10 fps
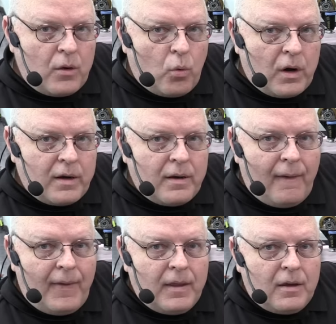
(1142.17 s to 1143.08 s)
to one,
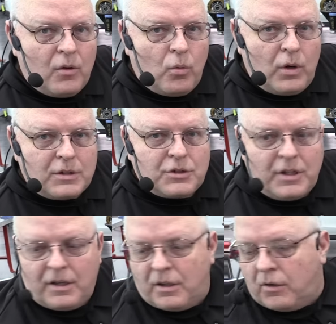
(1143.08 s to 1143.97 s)
which
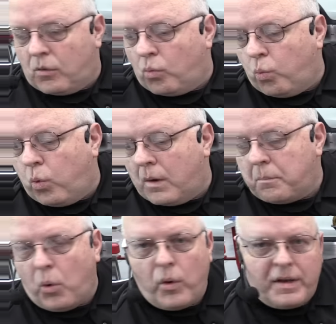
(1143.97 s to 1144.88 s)
is
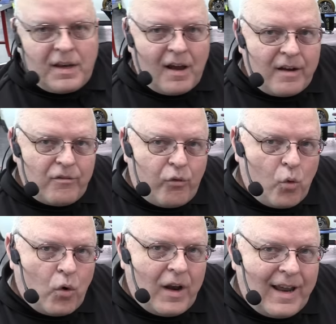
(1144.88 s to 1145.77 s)

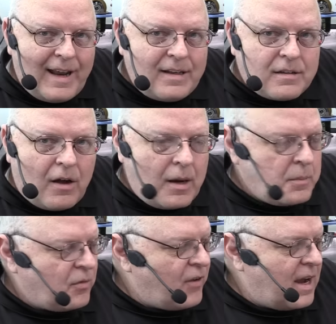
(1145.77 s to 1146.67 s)
1.948
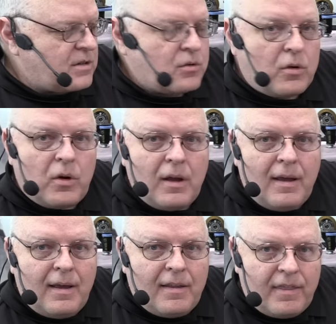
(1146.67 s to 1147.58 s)
times faster
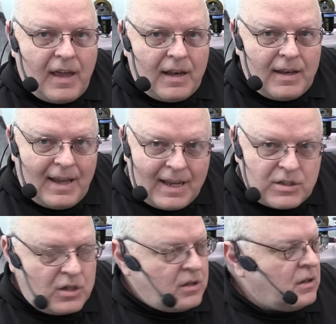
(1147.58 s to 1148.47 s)
than
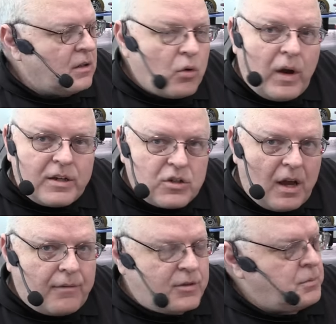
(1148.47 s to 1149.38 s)
engine
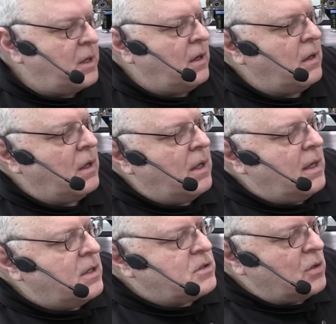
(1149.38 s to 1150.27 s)
crankshaft speed.
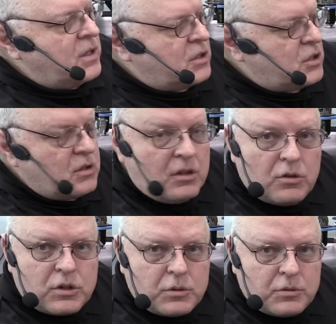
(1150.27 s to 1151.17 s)
So this
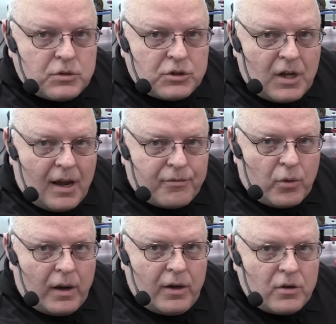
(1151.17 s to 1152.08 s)
little shaft
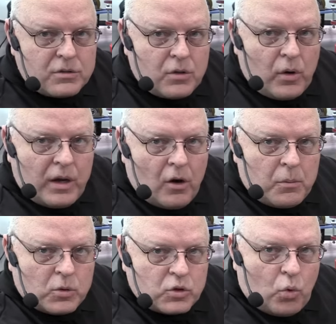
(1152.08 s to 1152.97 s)
right here is turning
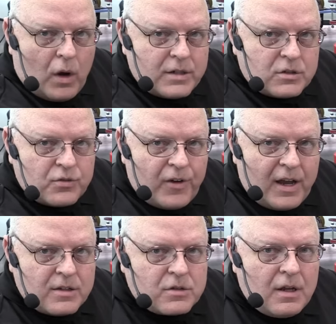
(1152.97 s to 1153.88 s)
almost twice as
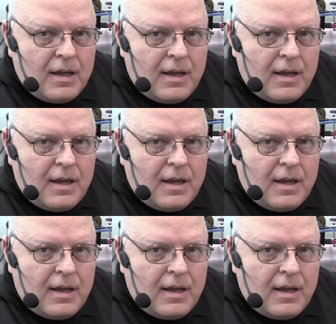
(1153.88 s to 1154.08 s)
fast